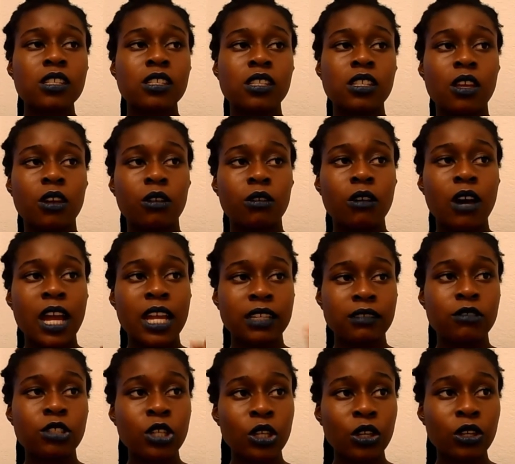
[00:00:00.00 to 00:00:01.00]
So
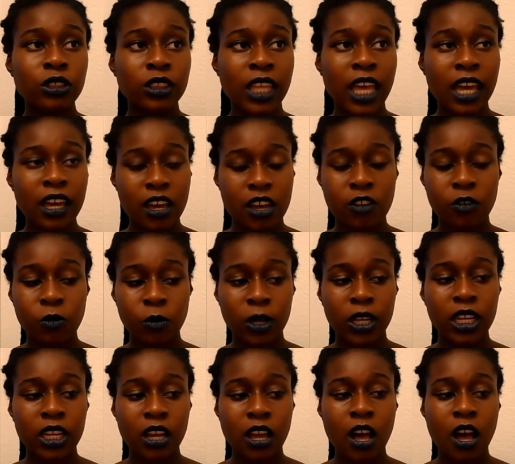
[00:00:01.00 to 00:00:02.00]
I took that kind of
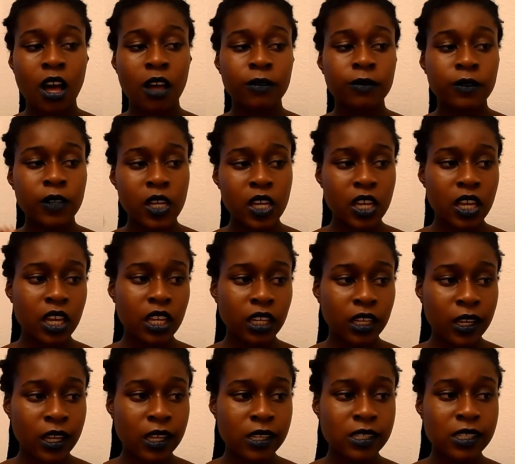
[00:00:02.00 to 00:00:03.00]
week and a half
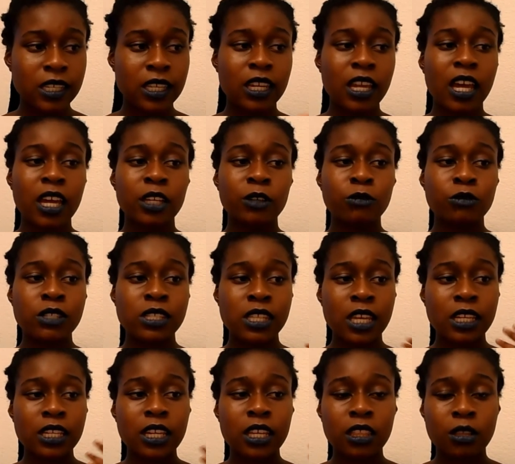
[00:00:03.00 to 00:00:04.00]
and learned it. I'd
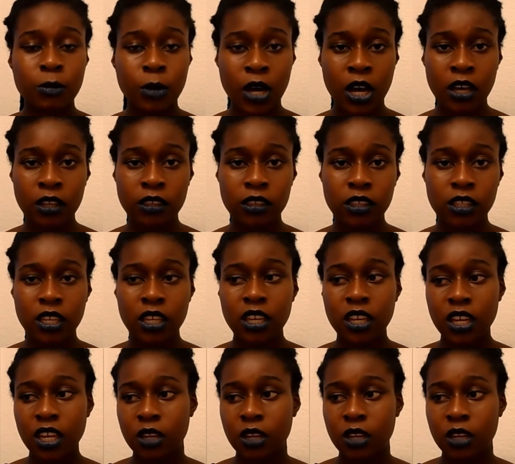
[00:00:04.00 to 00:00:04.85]
recite it in the bath.